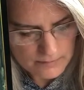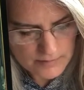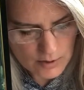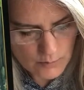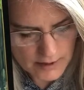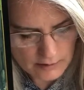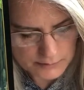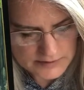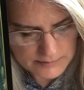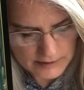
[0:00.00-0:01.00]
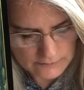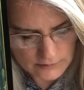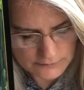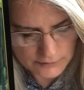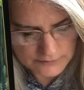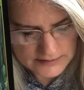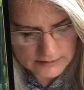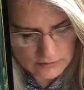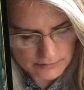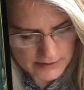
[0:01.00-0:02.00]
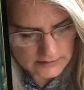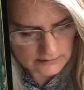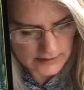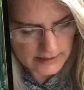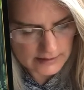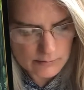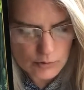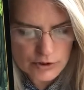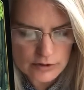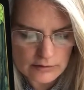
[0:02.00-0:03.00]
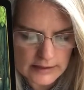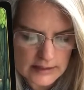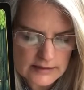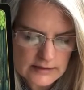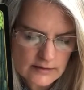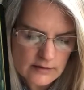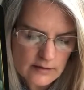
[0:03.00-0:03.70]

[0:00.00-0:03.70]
Be aware and respectful of your physical, mental, and emotional needs.